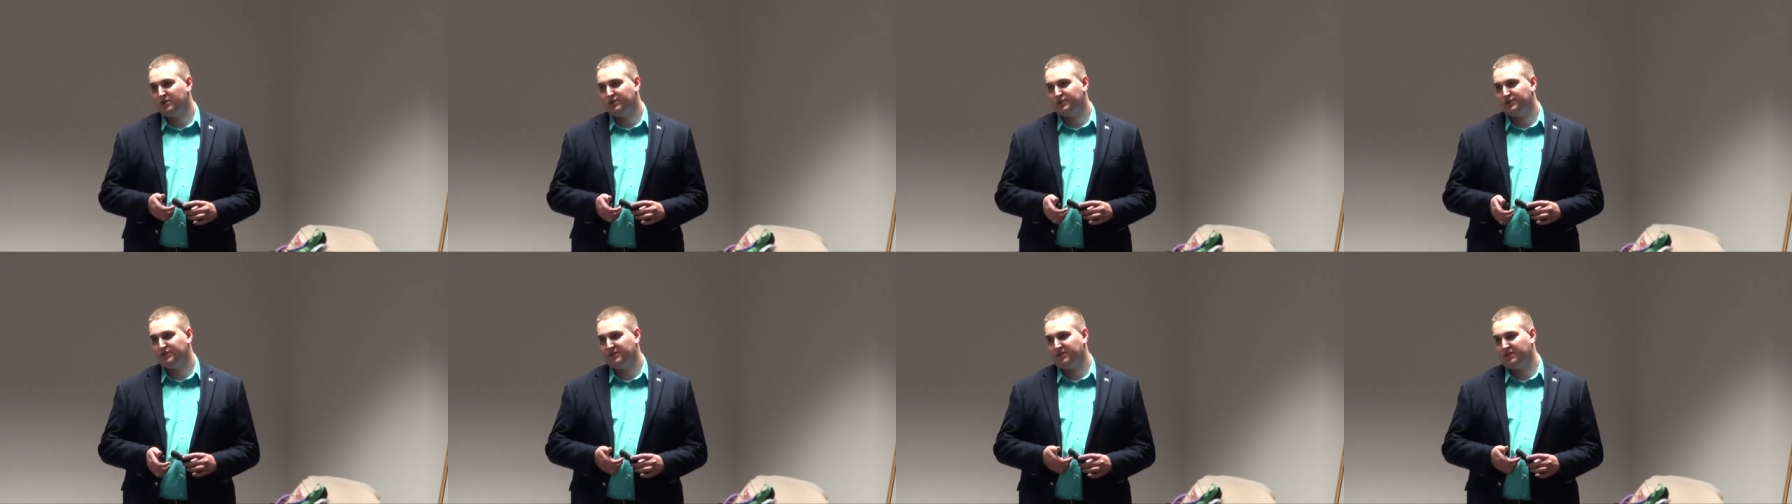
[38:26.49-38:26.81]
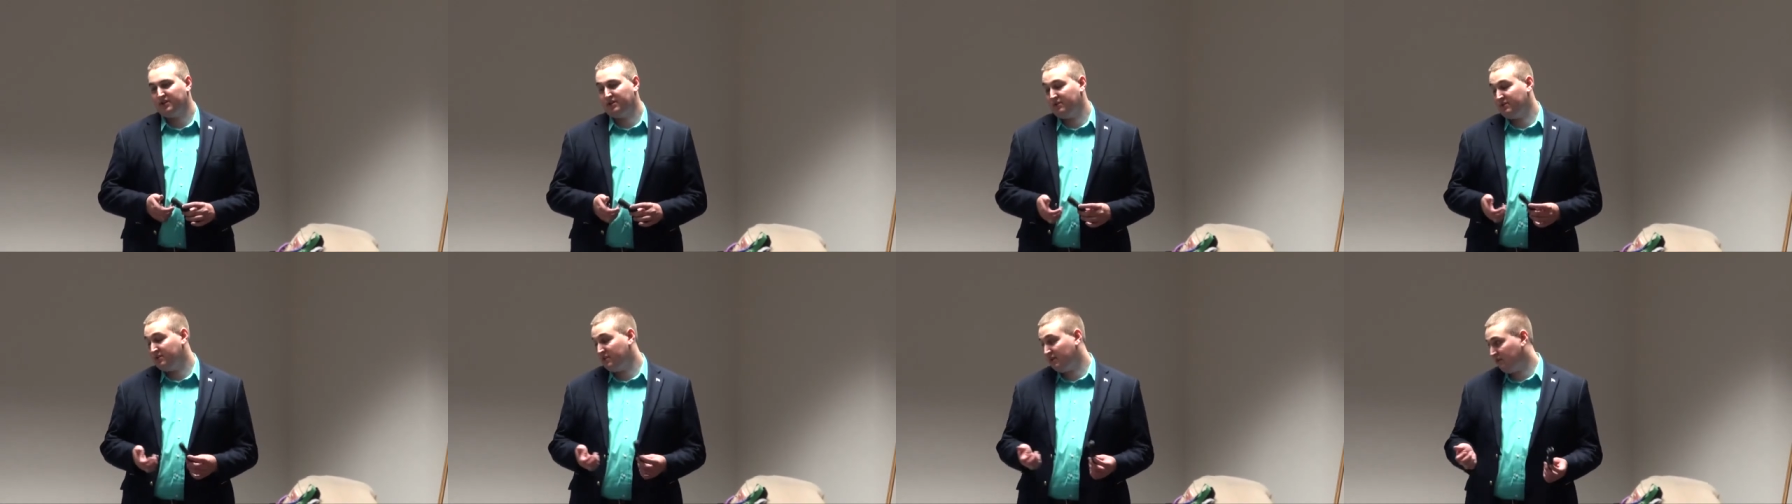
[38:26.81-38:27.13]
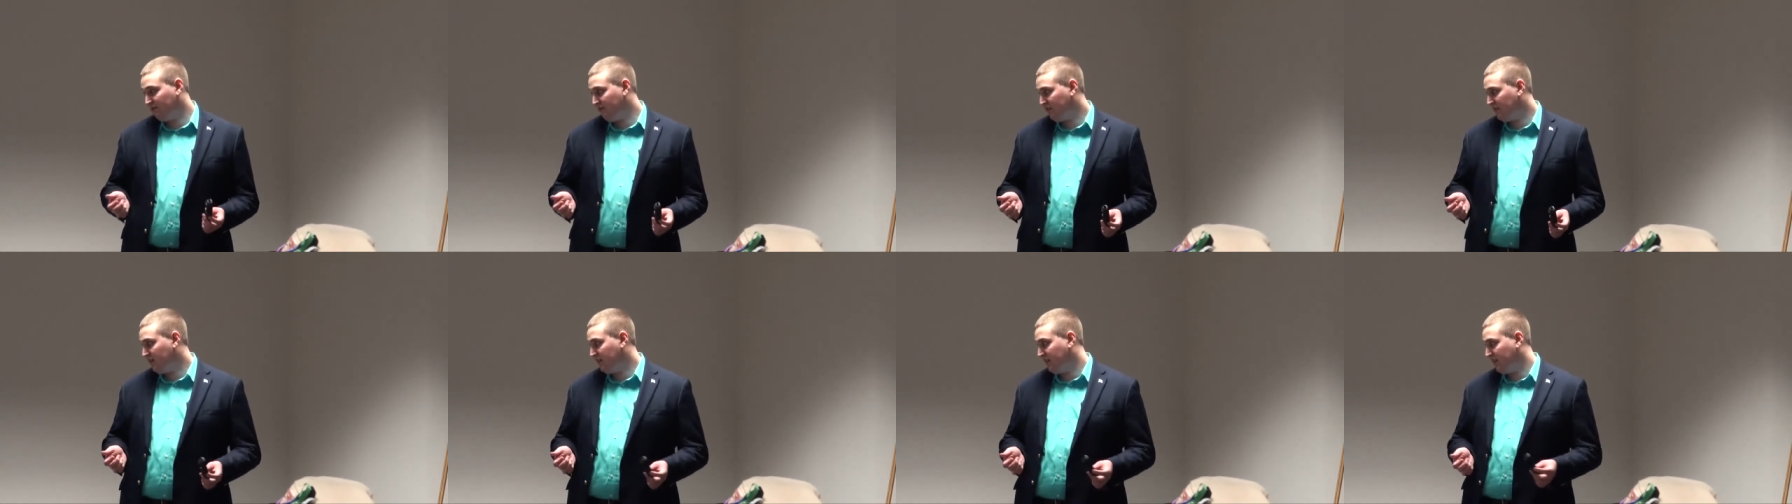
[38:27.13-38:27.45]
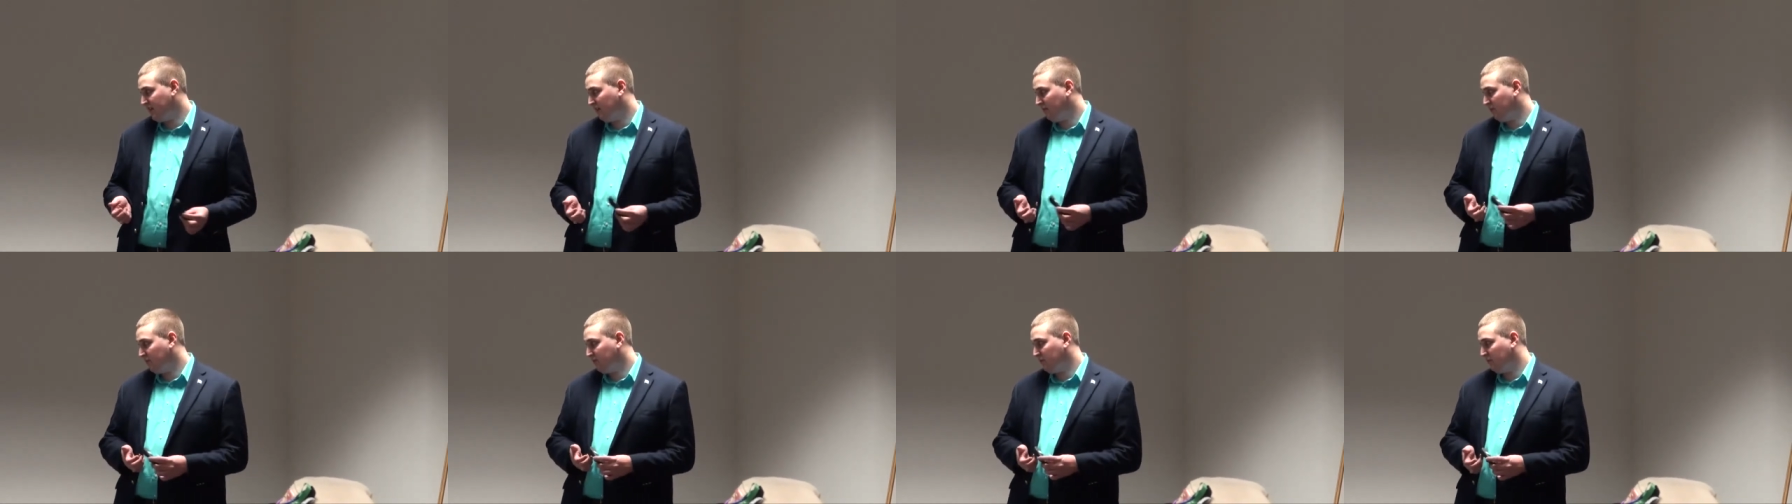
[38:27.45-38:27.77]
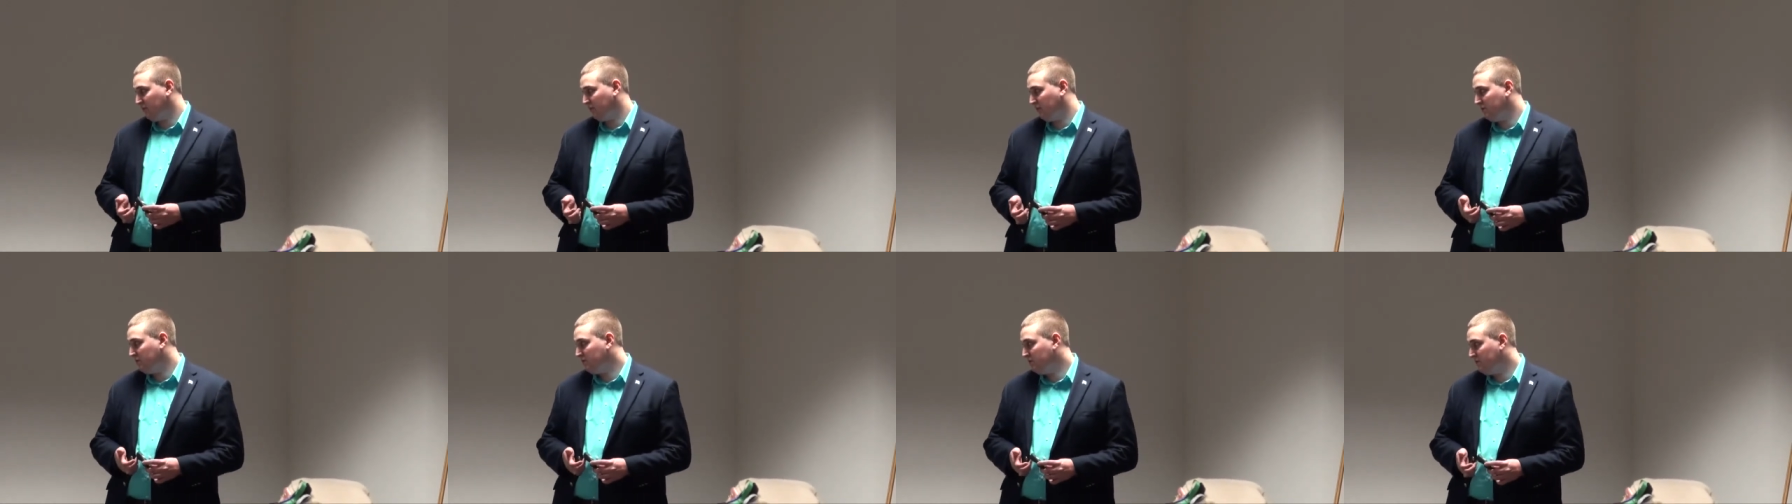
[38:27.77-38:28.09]
So they, they're very
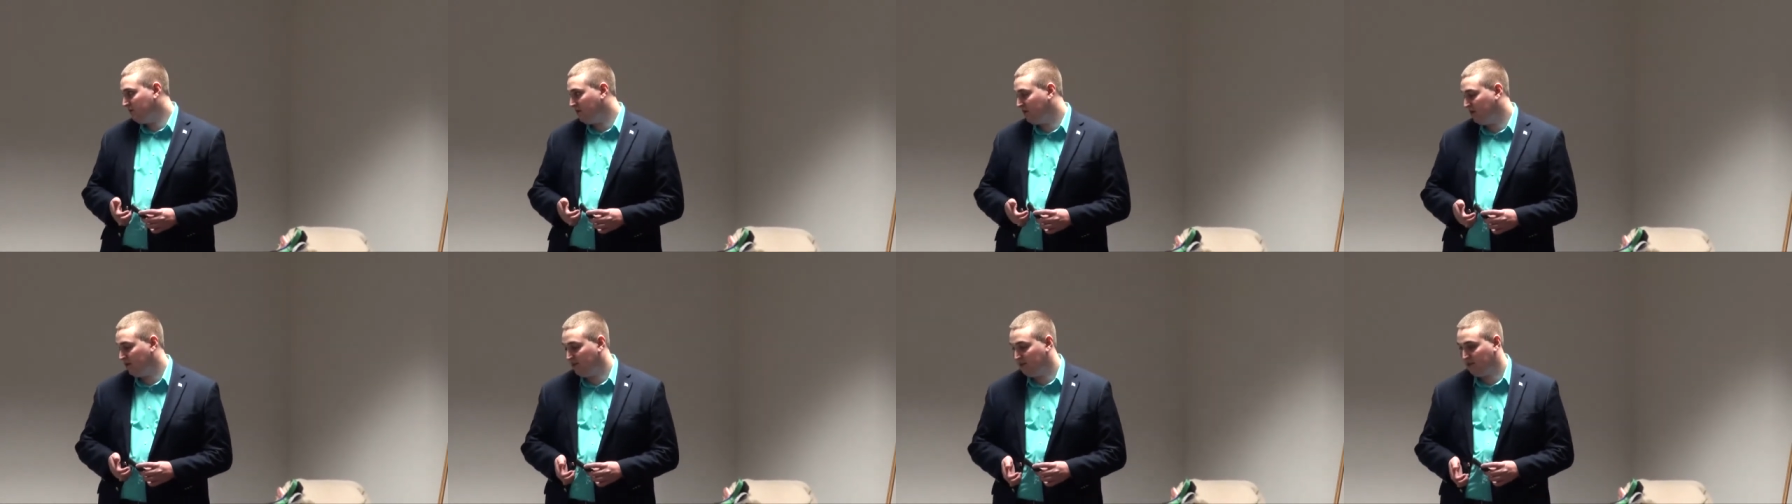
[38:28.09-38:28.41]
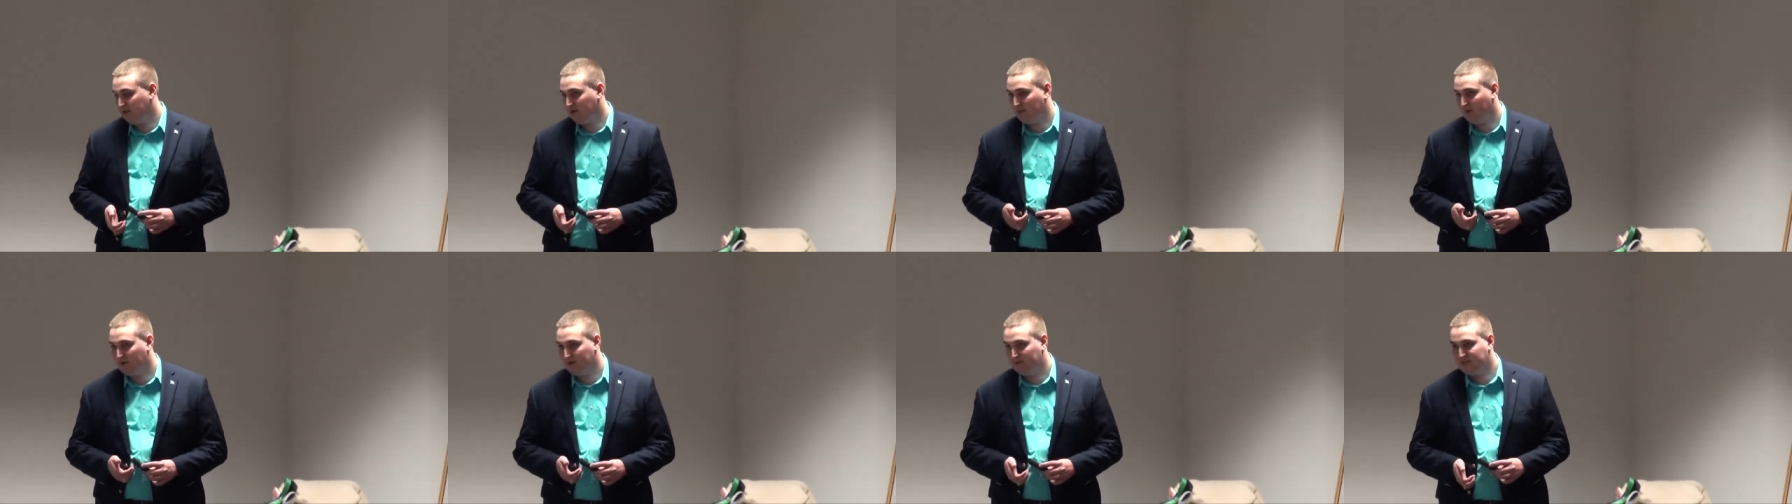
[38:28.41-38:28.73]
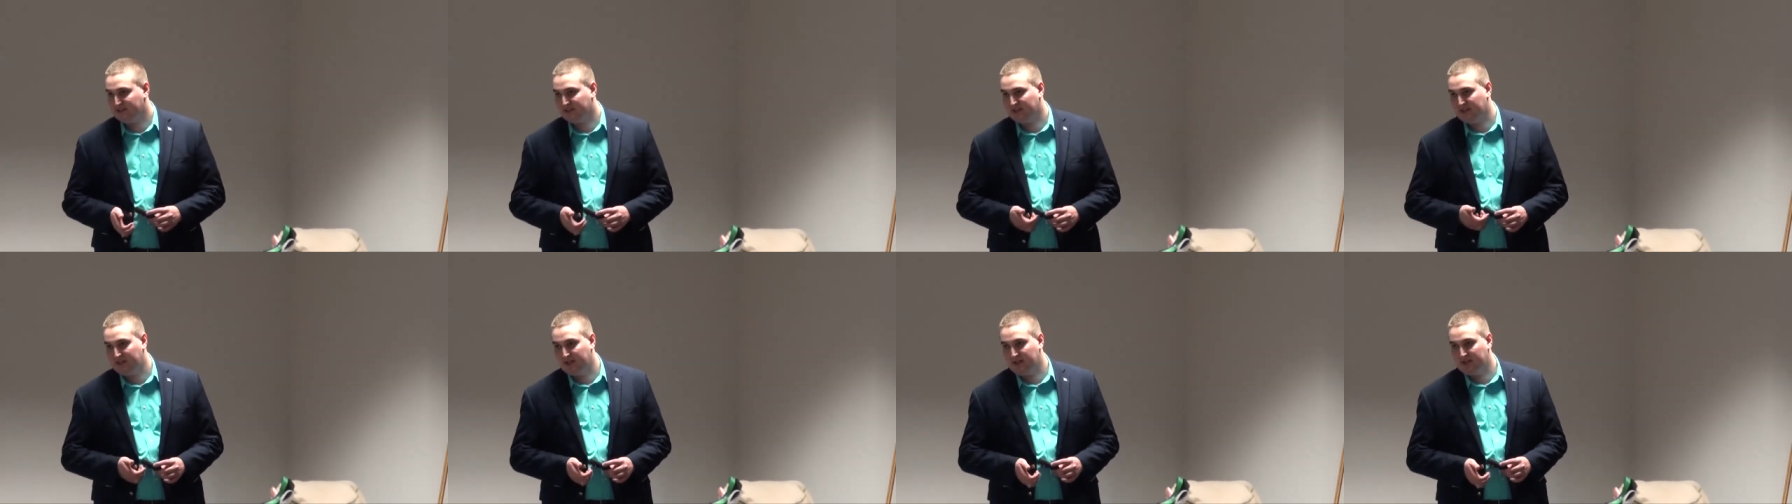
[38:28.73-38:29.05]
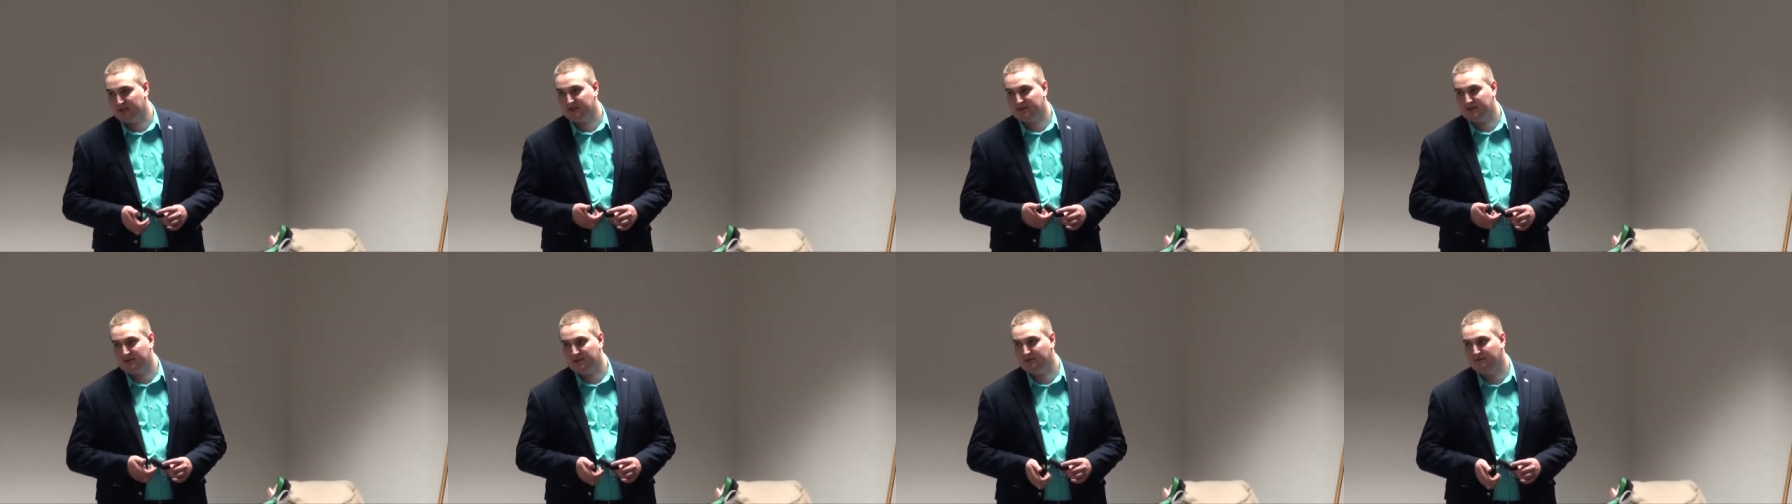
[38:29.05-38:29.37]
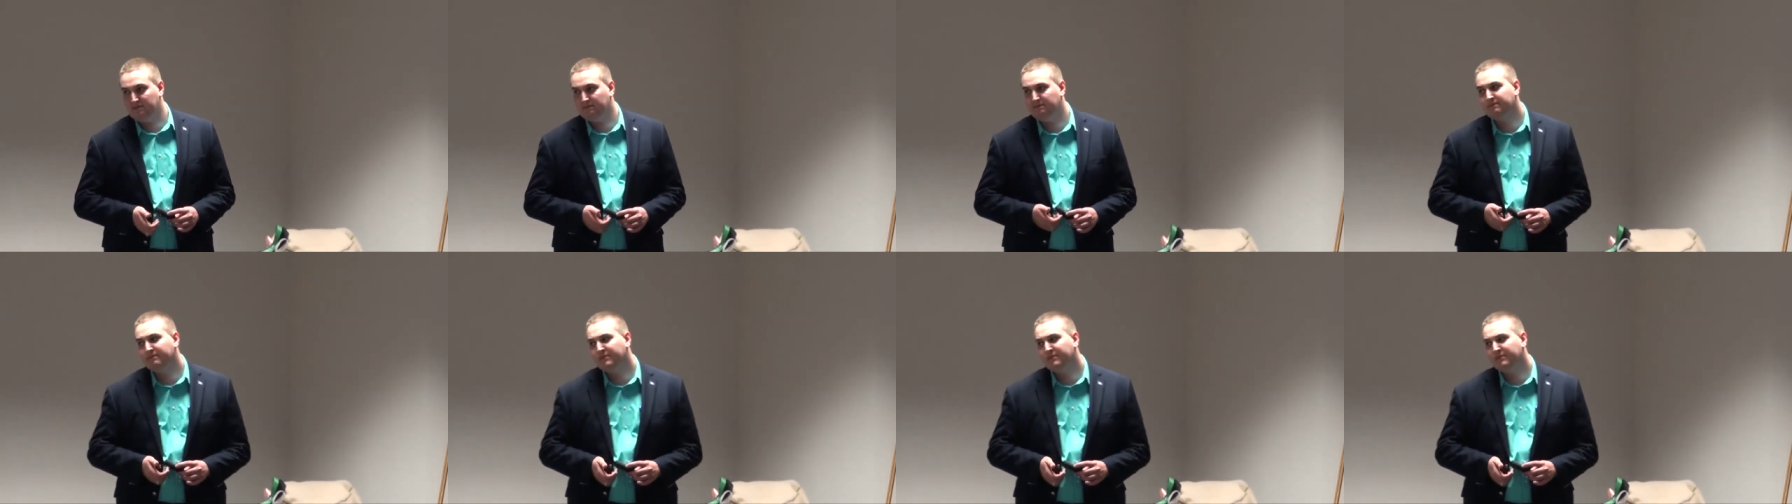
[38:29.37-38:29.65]
helpful on their website. Uh,